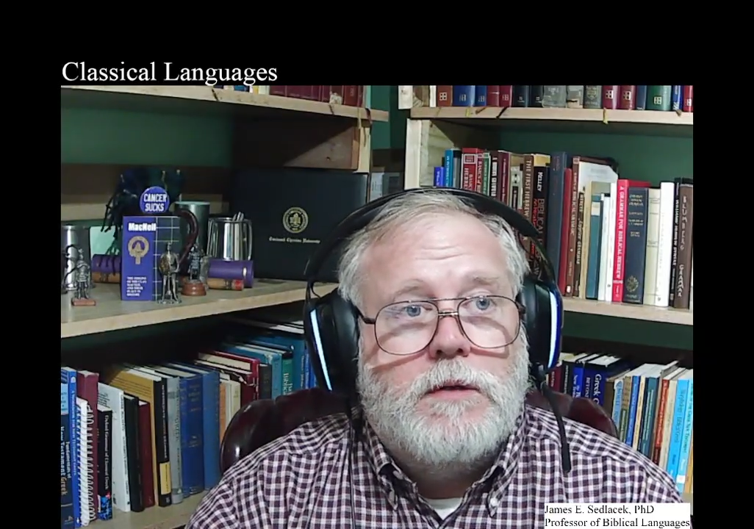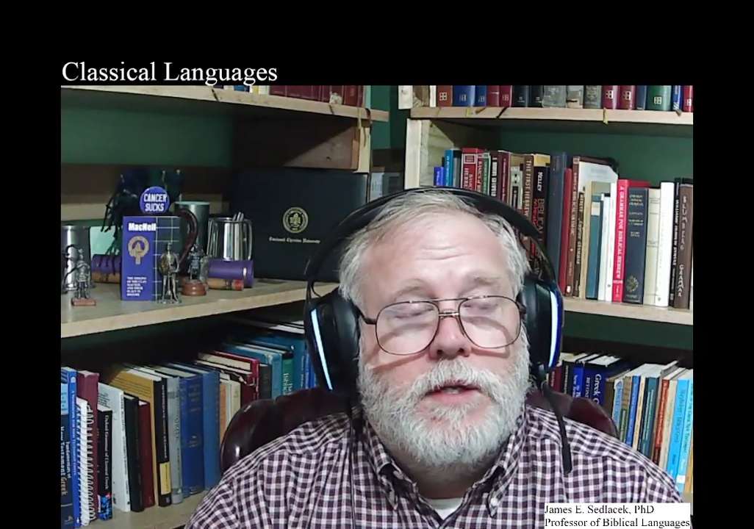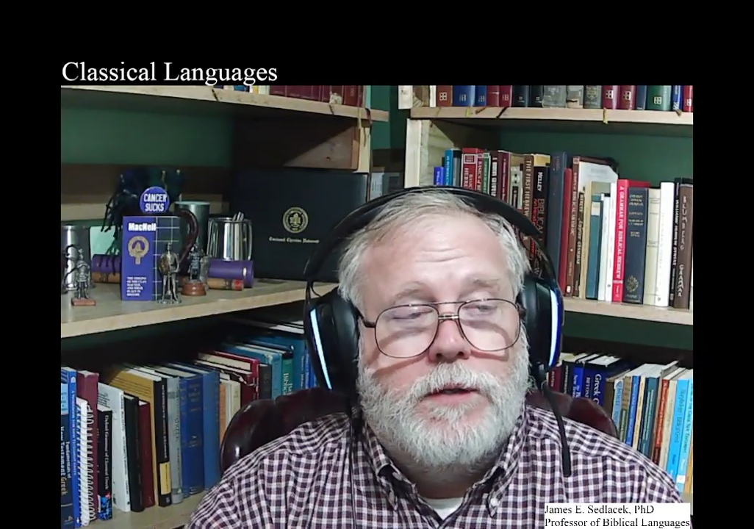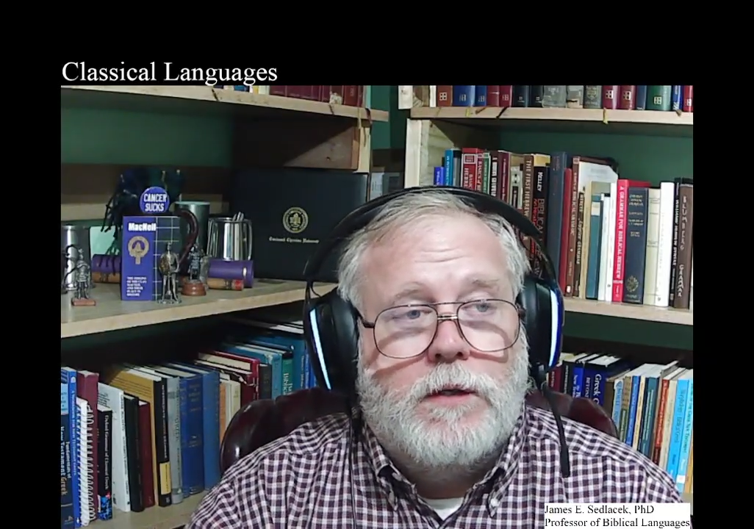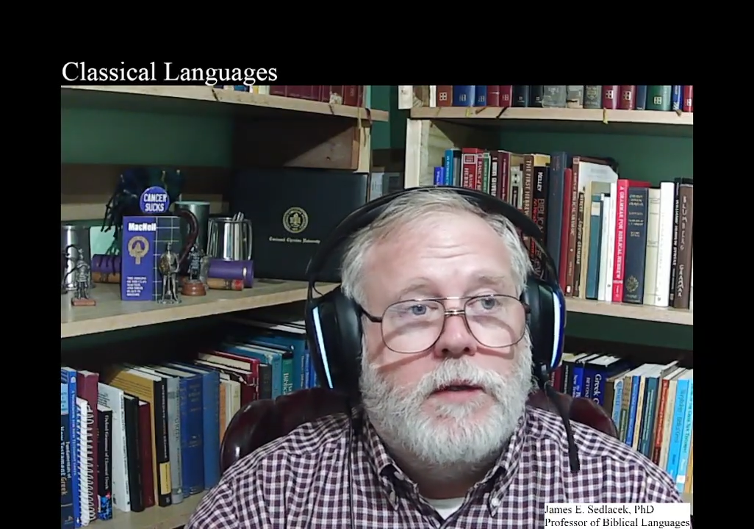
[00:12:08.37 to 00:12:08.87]

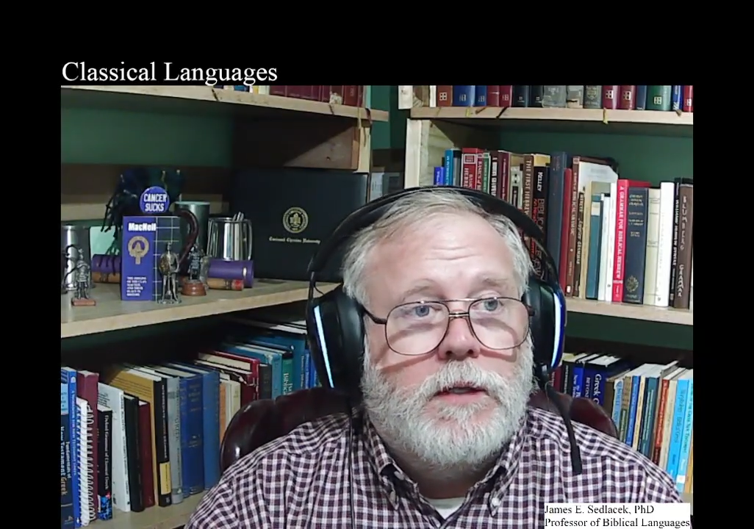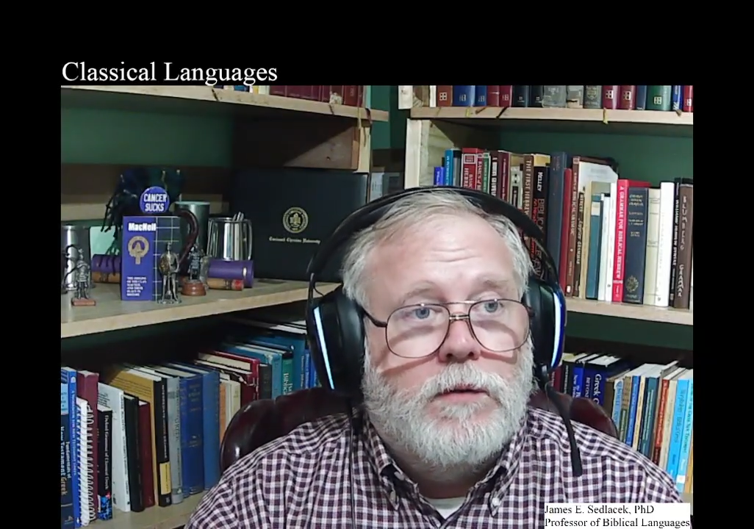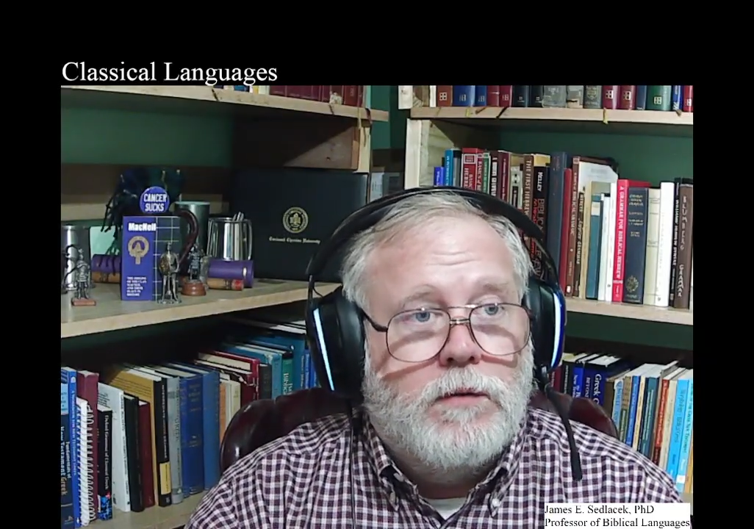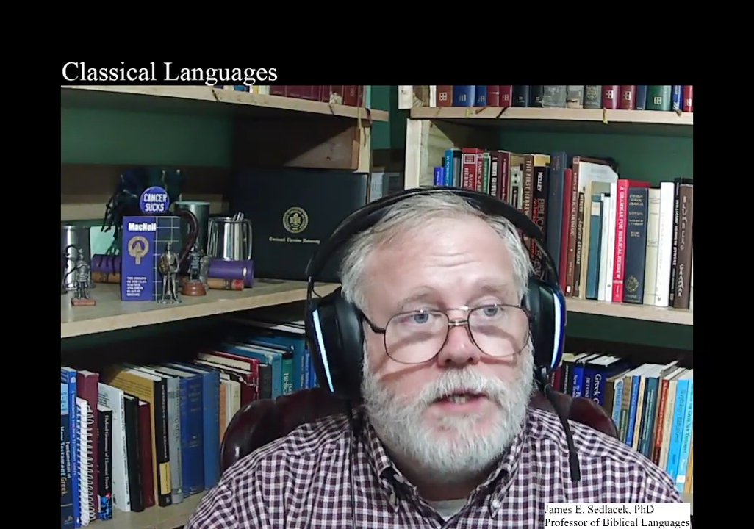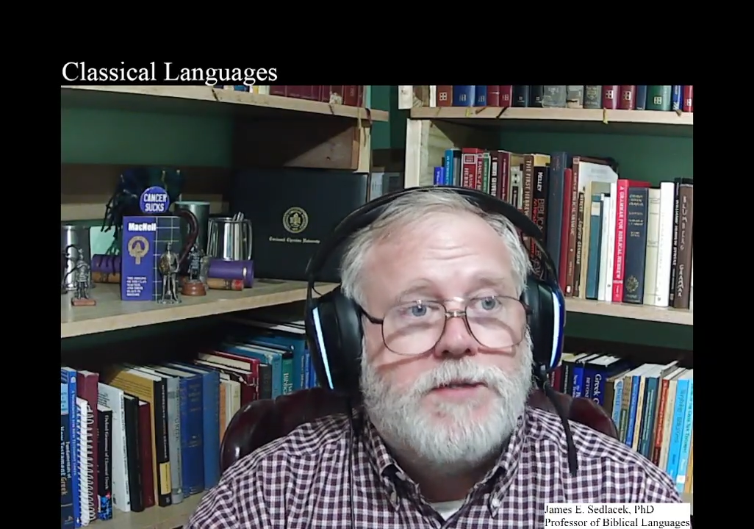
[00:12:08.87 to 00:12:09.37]
In the Greek
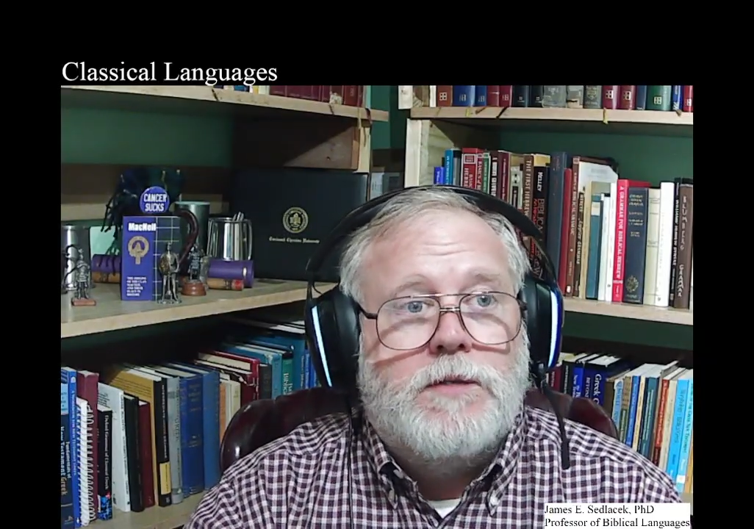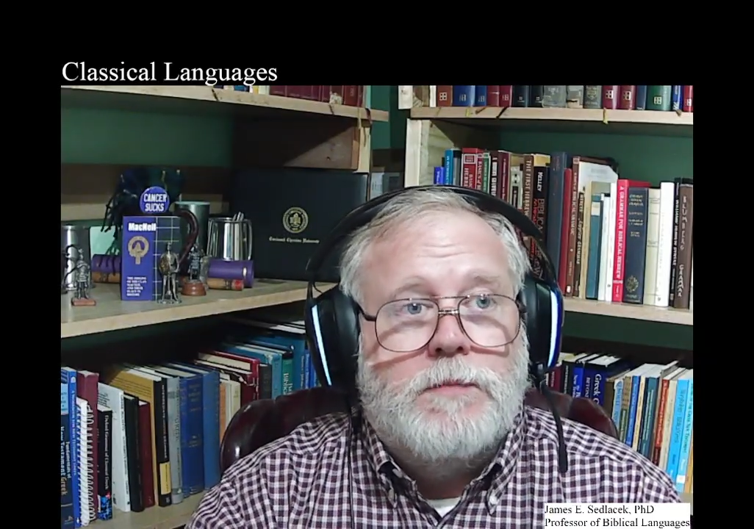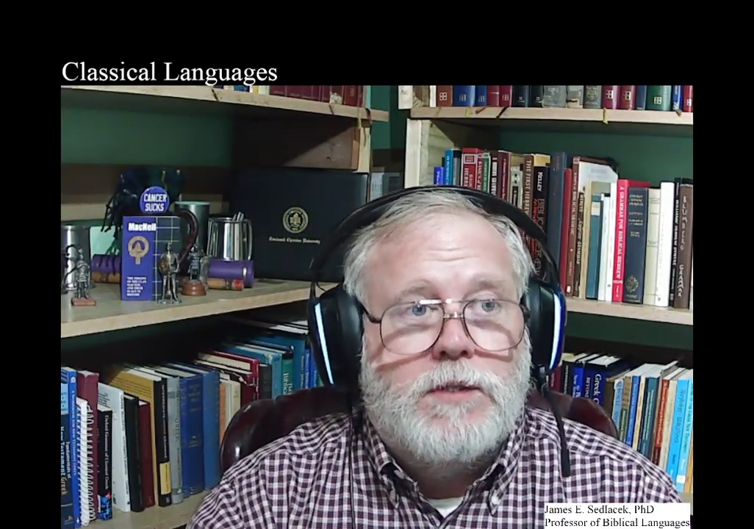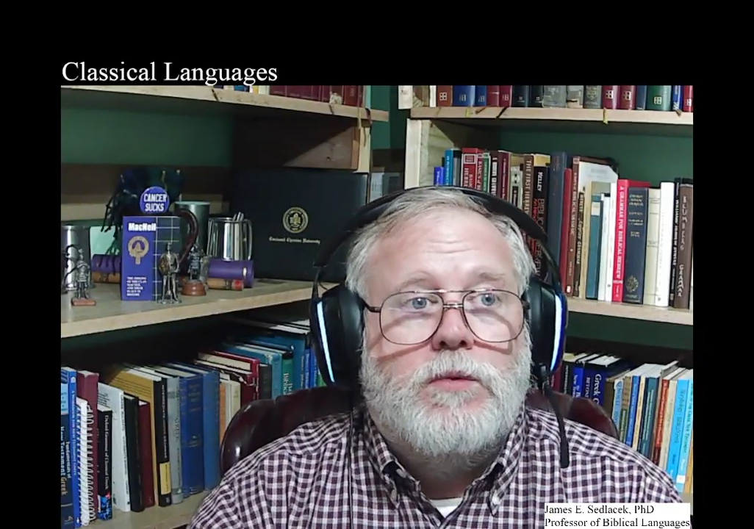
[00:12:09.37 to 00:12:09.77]
New Testament,